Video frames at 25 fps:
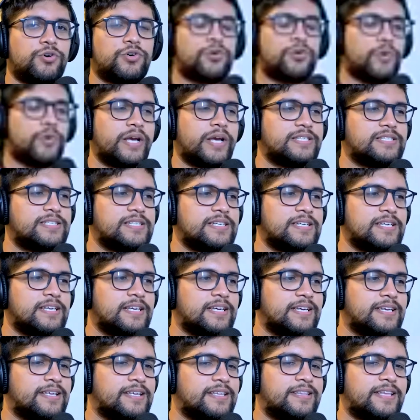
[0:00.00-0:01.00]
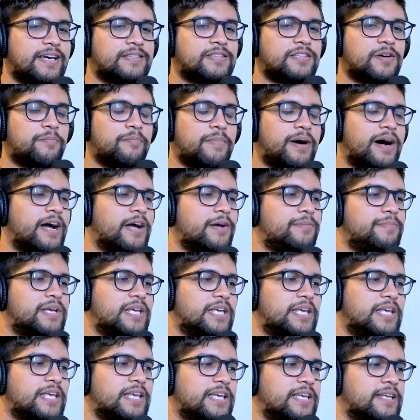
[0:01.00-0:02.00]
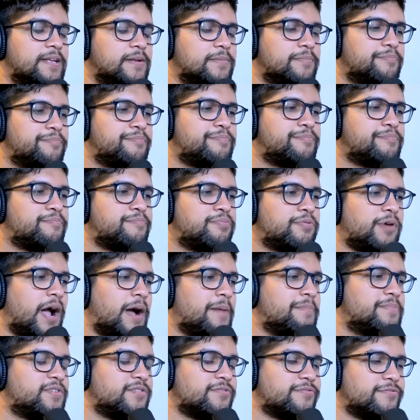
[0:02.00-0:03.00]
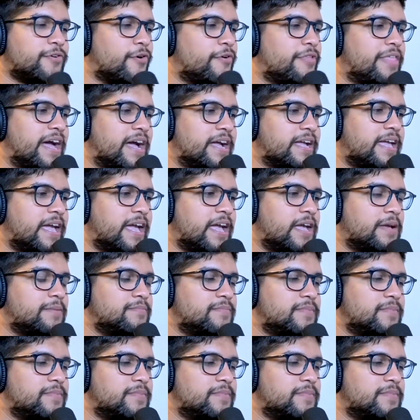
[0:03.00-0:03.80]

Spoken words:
crazy that the Miami Heat prepped for that game.